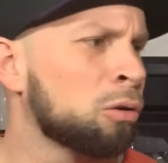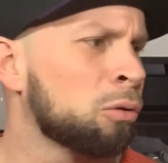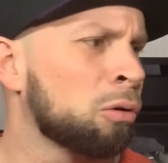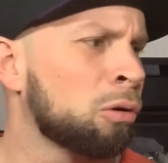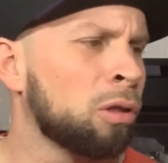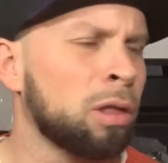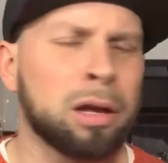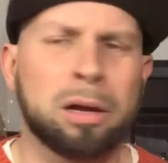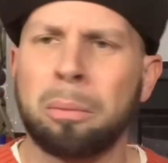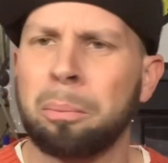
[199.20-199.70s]

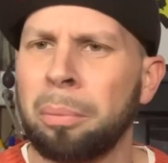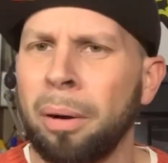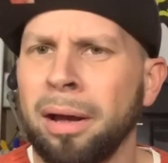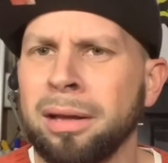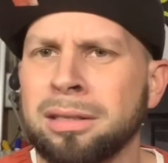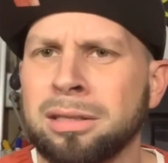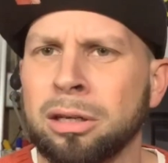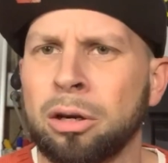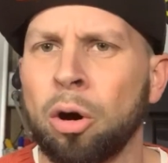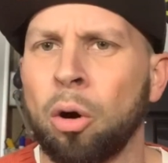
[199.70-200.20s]
click a
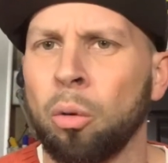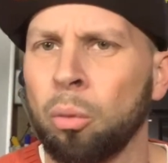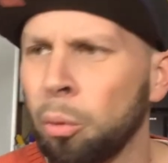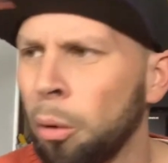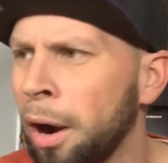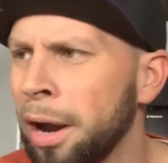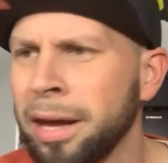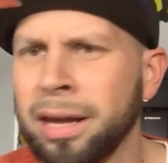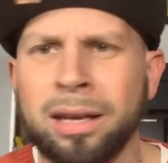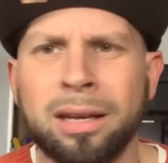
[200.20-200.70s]
button to go
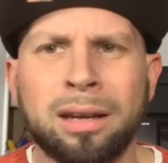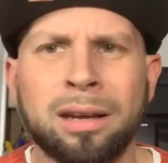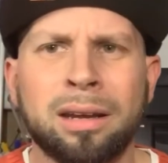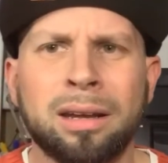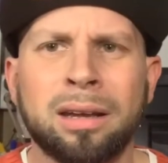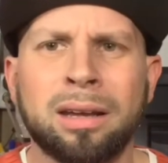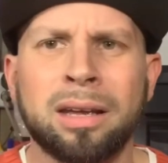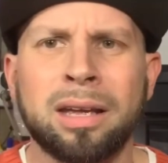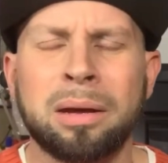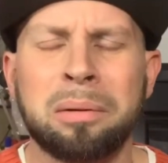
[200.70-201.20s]
right,
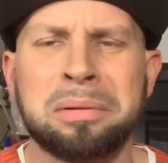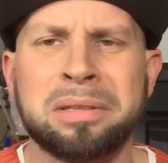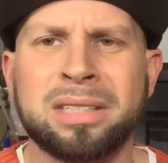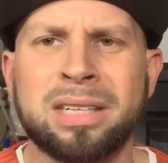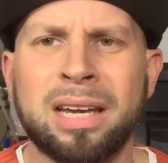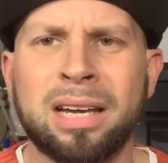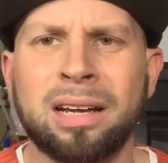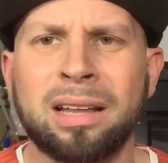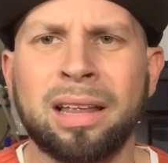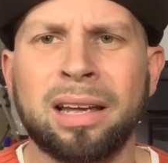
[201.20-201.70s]
it would
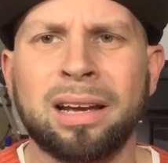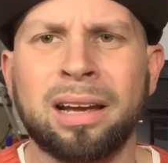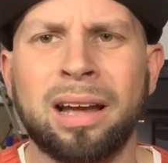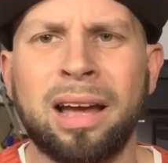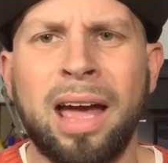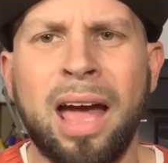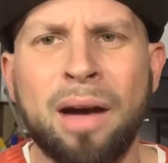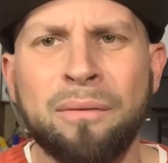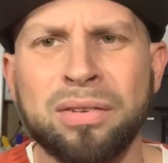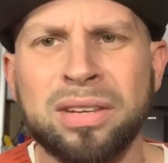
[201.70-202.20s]
take like a
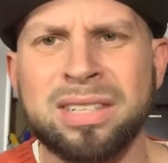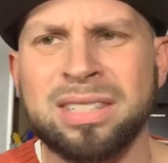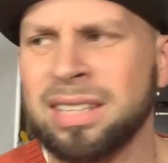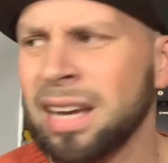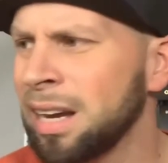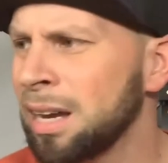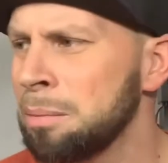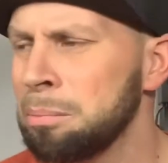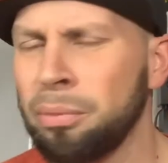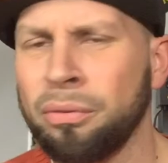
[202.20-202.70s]
half a
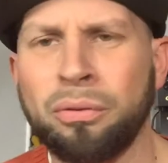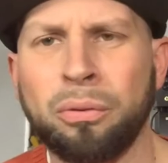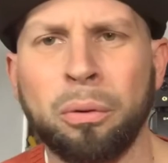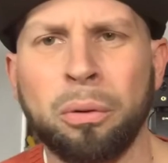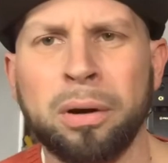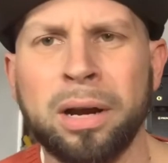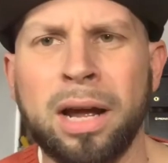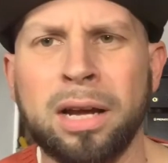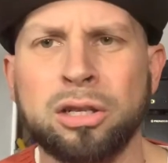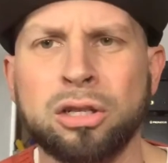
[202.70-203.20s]
second
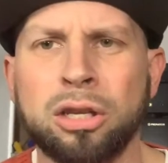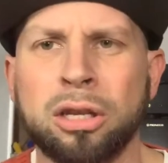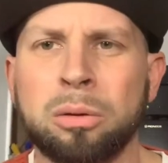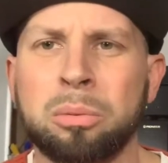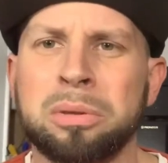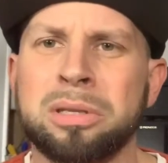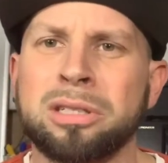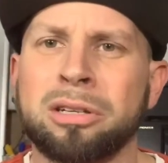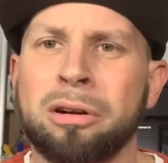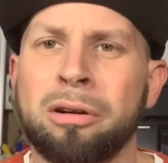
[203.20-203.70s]
before it actually
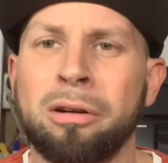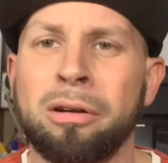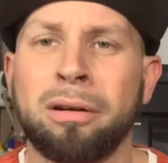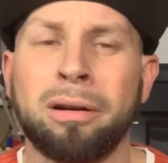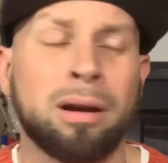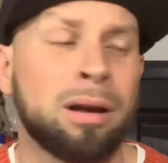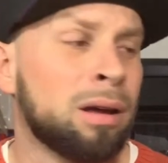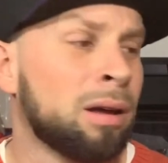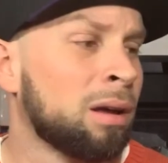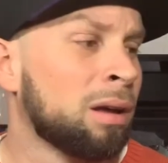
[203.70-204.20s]
would turn.
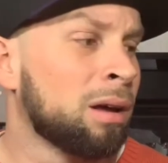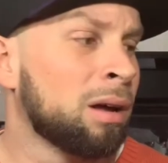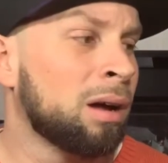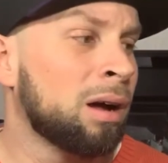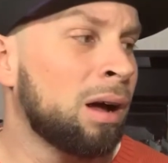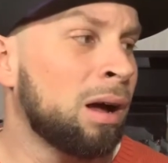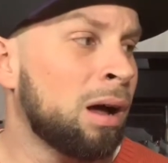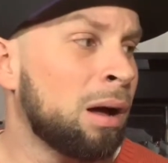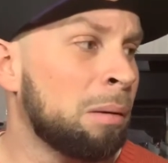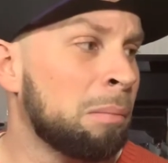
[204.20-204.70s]

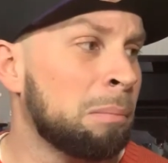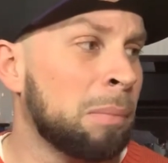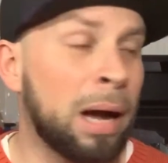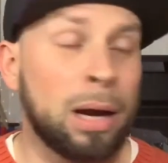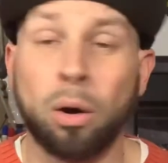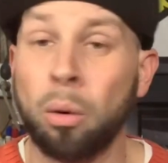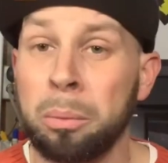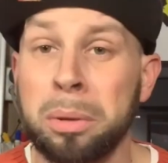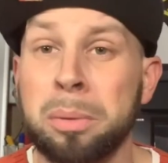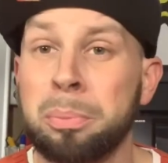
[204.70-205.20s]
I
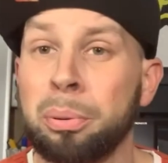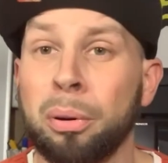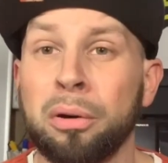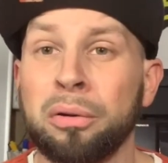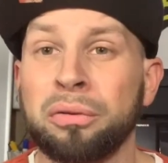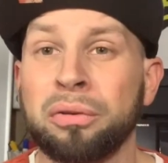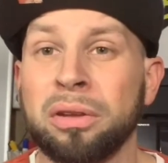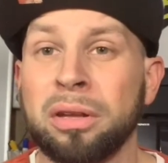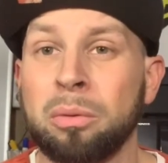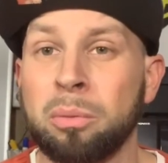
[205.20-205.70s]
know me
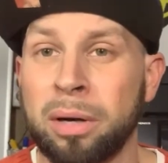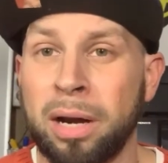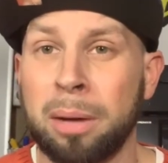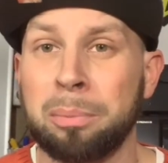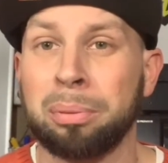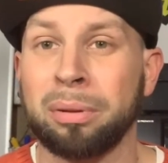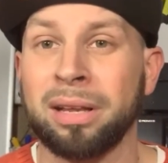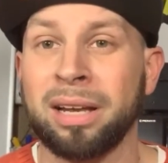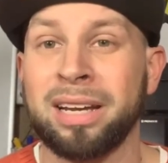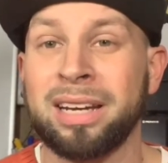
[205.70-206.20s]
personally, when I
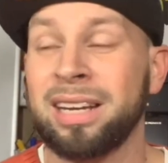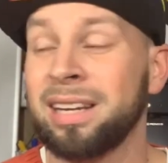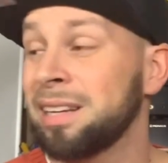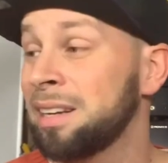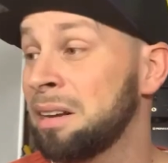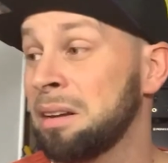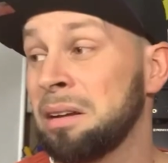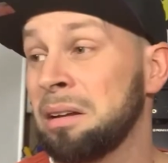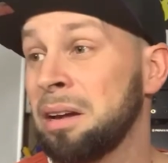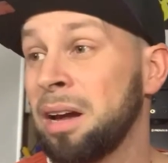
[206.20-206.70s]
played it,
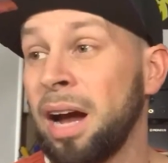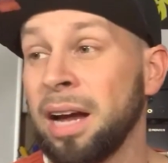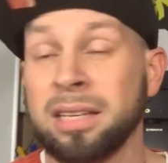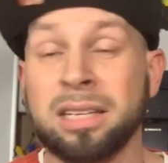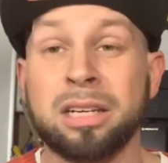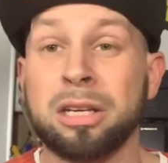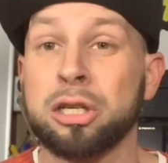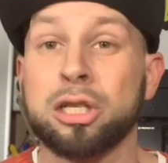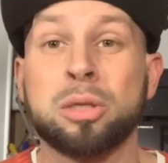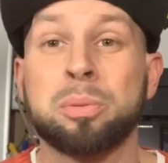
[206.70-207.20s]
I
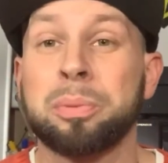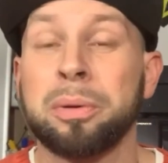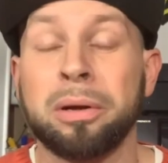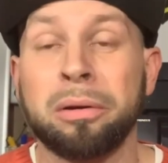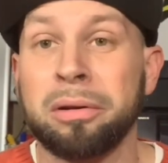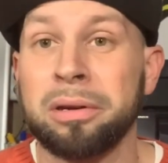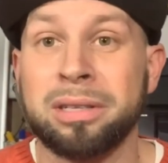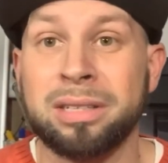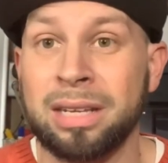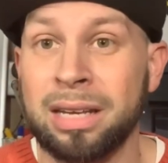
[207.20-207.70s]
didn't
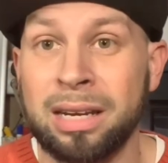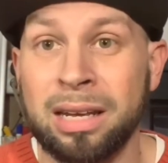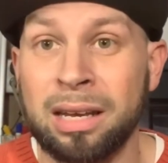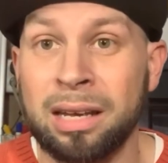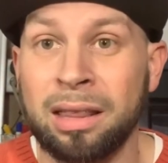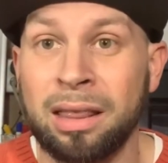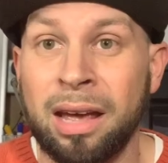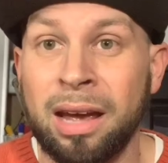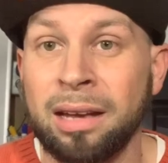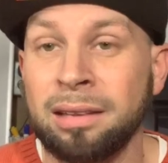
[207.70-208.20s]
experience any
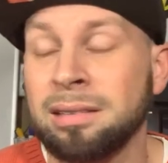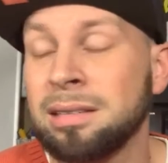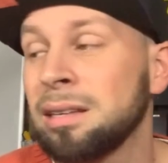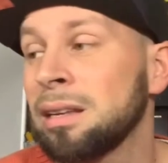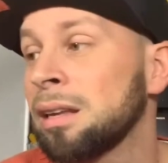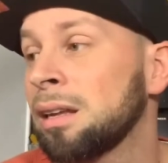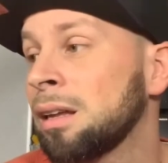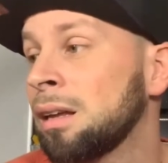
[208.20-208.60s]
of that.